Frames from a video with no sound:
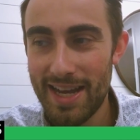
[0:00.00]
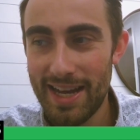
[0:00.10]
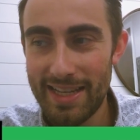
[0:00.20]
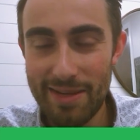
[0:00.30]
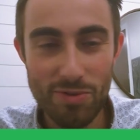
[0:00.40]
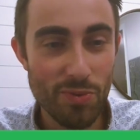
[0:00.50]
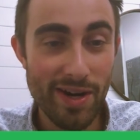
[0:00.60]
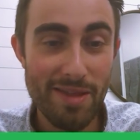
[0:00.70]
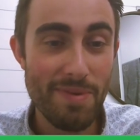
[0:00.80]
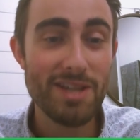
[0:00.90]
He was one
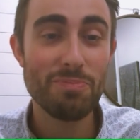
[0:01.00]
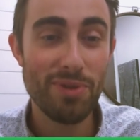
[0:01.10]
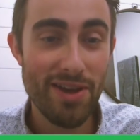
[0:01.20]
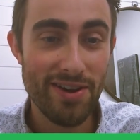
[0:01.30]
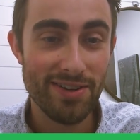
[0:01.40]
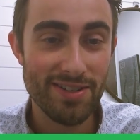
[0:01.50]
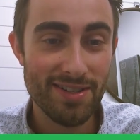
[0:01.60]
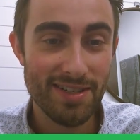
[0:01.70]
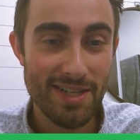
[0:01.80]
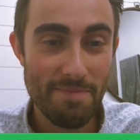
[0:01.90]
of the best players
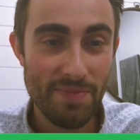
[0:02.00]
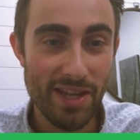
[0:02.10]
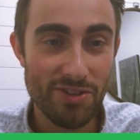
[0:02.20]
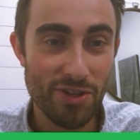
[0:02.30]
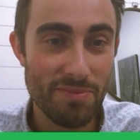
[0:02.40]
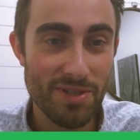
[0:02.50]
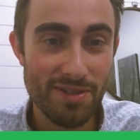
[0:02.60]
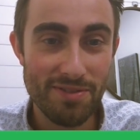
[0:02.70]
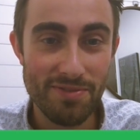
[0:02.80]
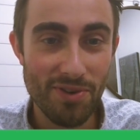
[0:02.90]
in terms
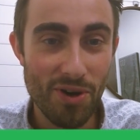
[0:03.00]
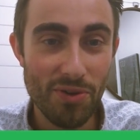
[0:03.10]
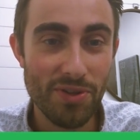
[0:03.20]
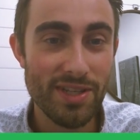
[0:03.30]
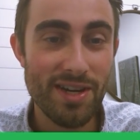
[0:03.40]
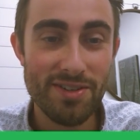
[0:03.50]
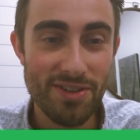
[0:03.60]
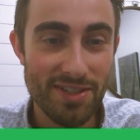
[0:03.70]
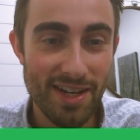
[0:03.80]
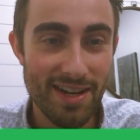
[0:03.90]
of all the young
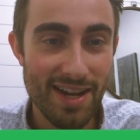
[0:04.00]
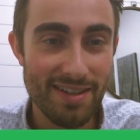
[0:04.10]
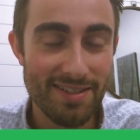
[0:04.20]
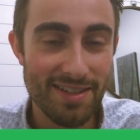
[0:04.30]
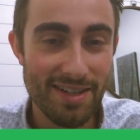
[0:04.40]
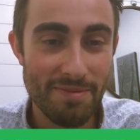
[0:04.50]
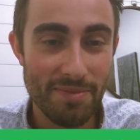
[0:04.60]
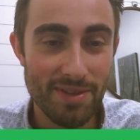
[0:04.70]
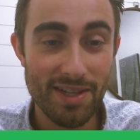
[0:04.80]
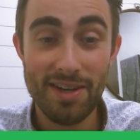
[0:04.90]
stars at
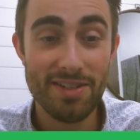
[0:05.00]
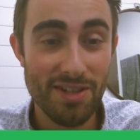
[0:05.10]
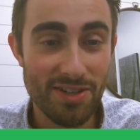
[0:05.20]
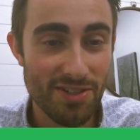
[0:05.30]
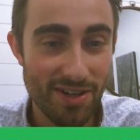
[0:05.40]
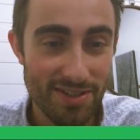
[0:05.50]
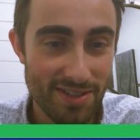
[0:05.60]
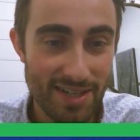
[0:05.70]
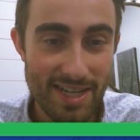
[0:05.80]
the Canucks Young Stars.